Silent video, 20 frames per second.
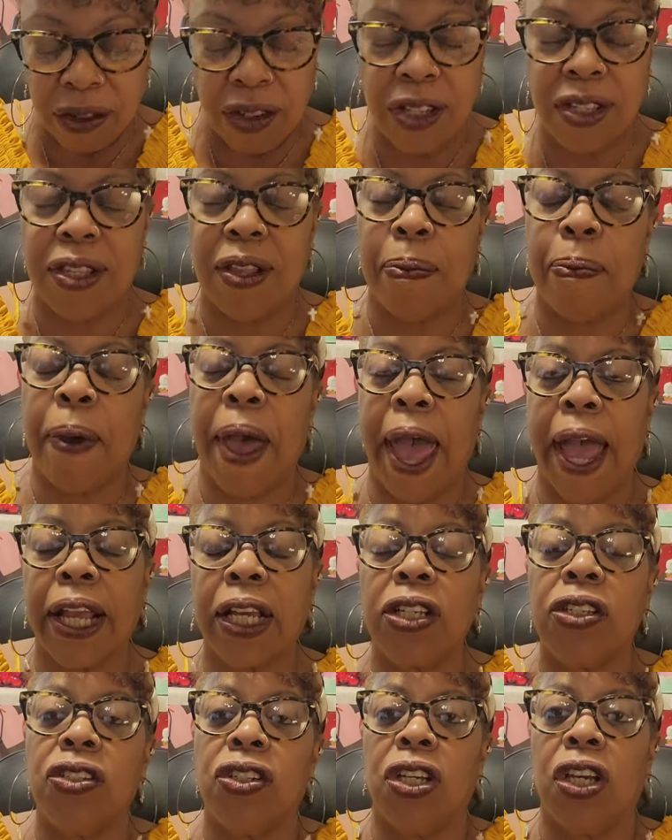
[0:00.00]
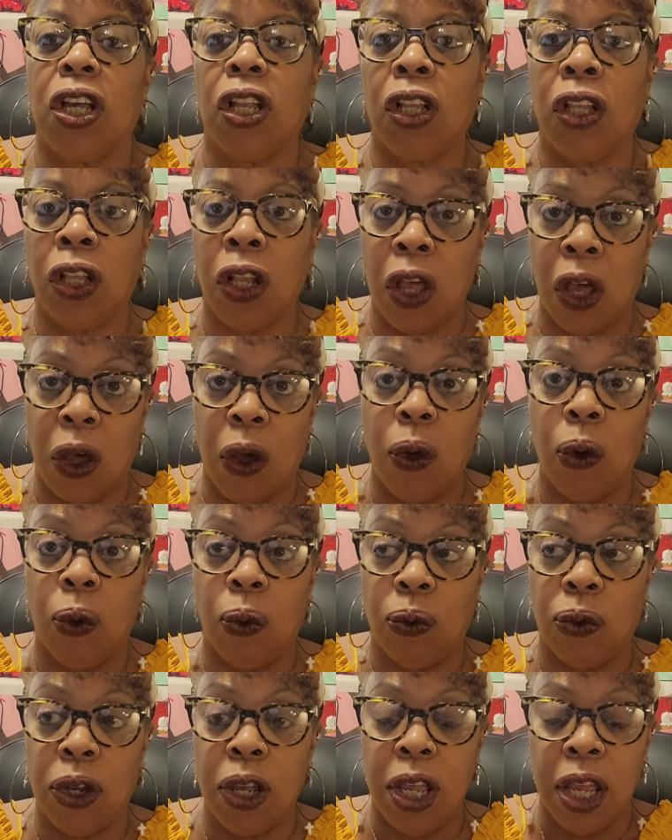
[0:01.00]
just the packaging
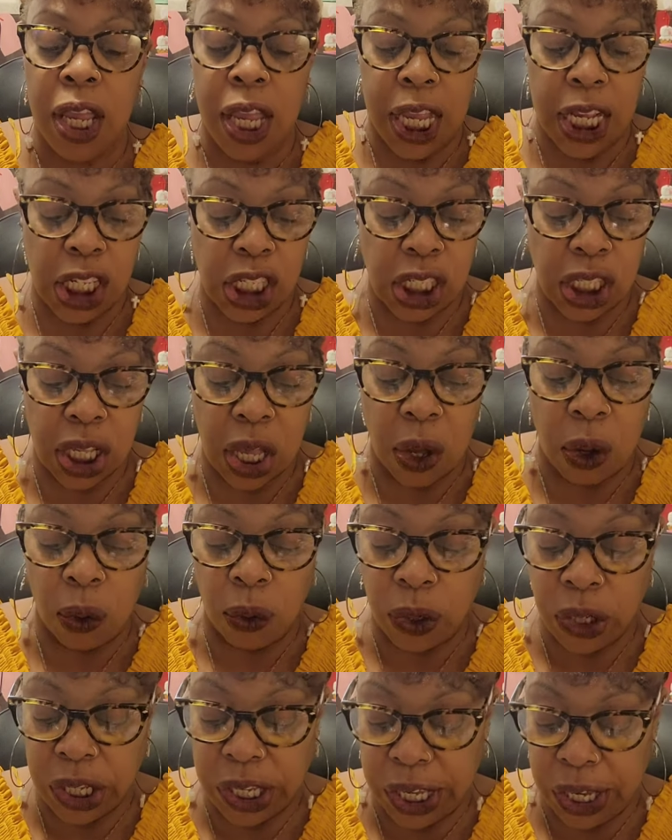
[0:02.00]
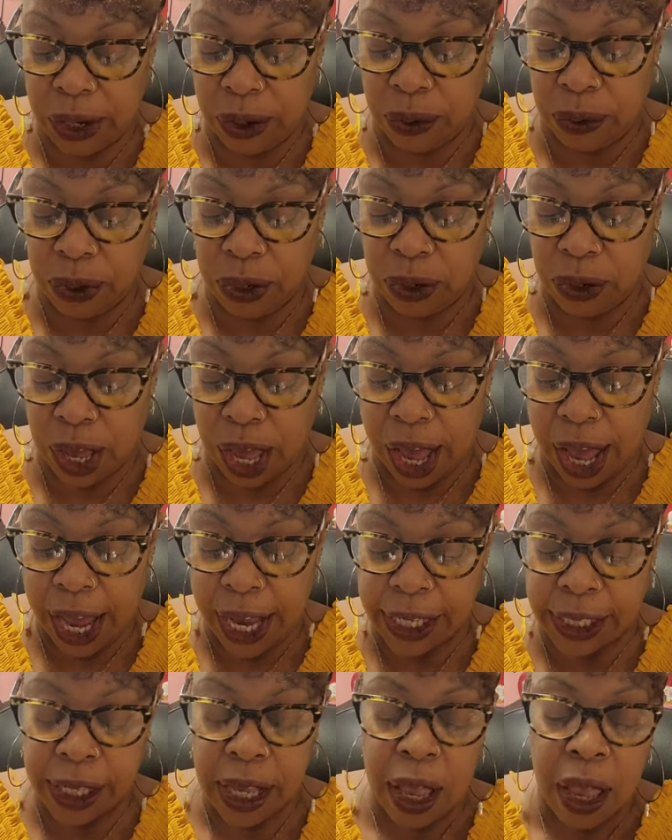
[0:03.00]
alone is so cute, you
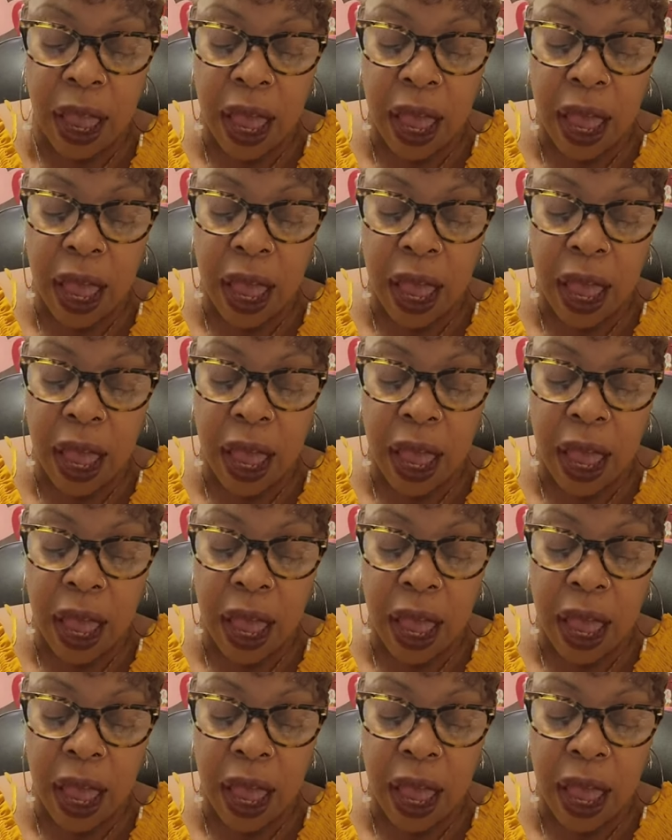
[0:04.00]
guys.